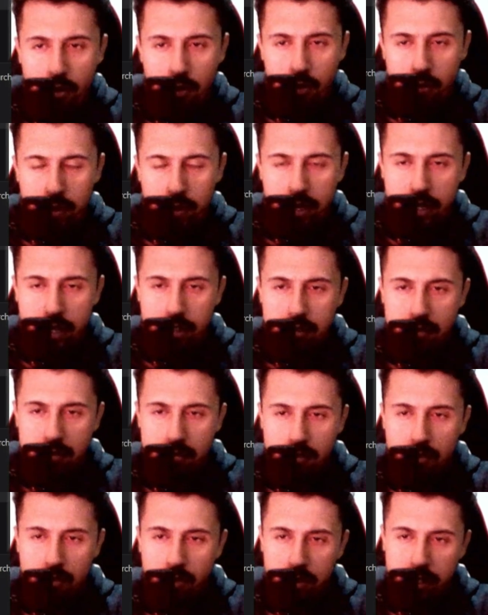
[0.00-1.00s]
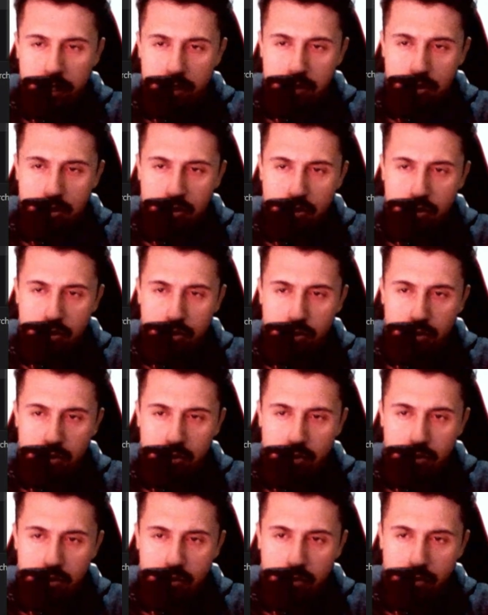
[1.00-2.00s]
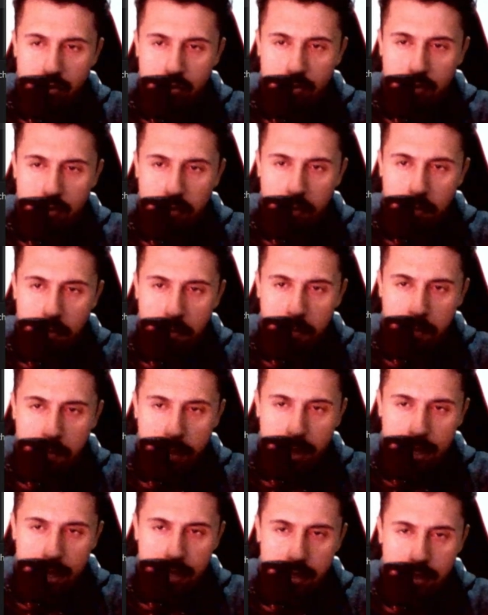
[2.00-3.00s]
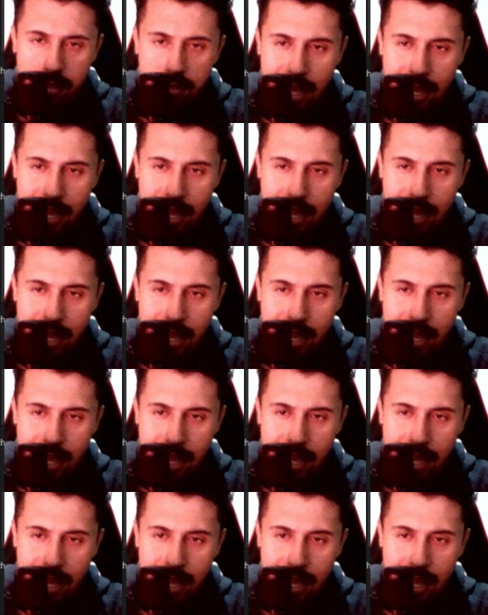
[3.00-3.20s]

We are going to pay,